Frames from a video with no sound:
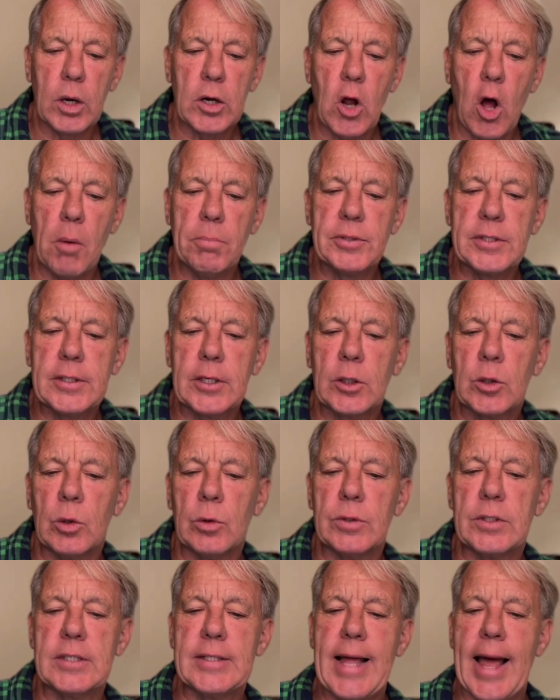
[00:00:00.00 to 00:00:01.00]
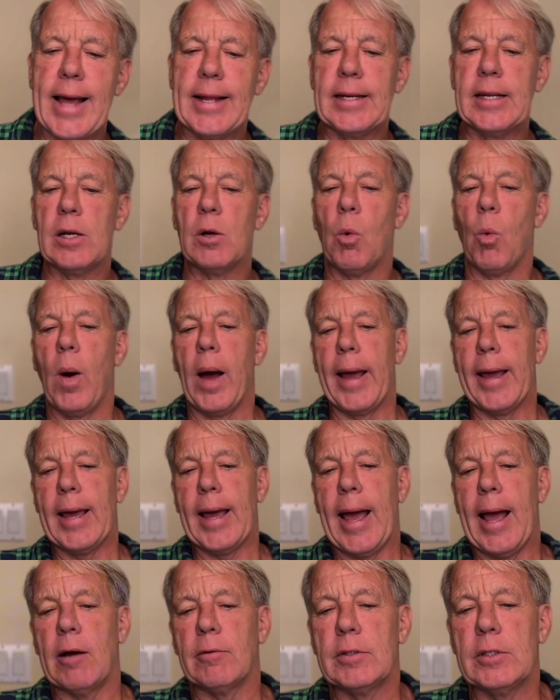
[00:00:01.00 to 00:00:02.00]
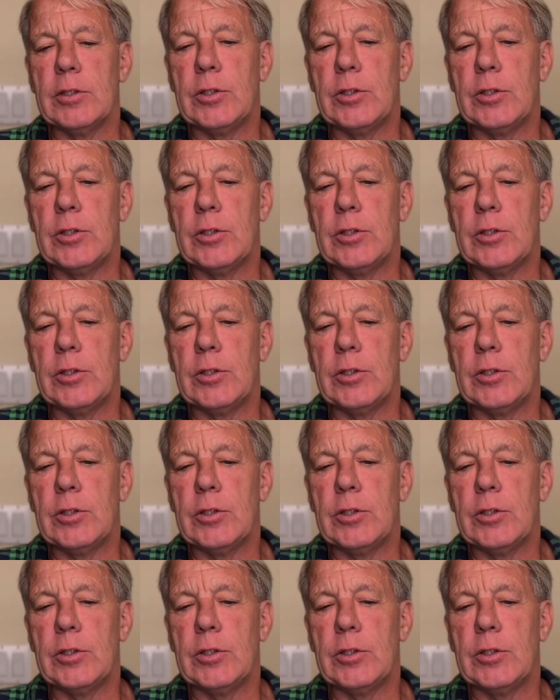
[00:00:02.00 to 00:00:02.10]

obstacles stand in her way? How does